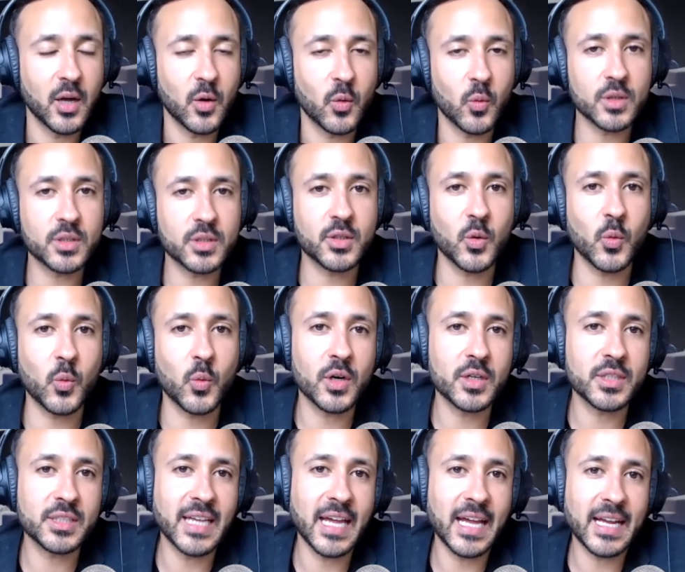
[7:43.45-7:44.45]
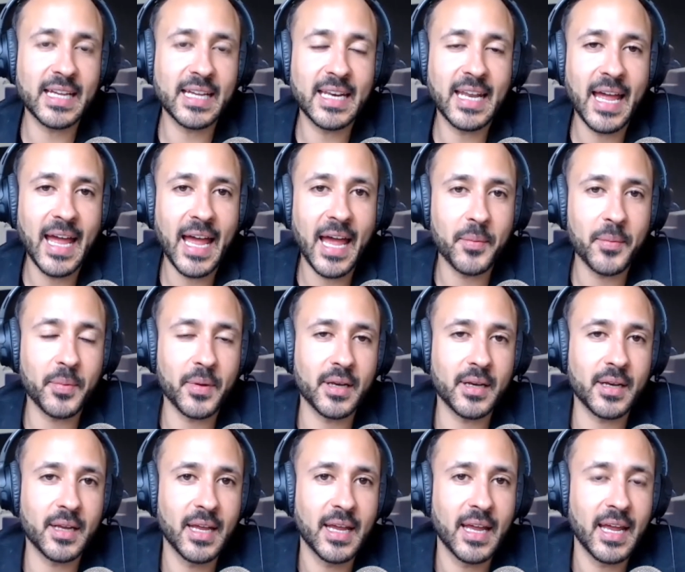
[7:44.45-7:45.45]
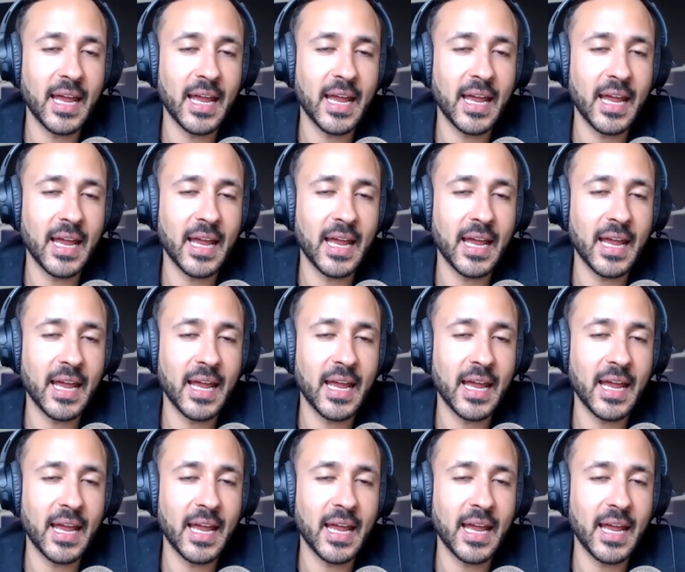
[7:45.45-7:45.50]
what's the worst that can happen?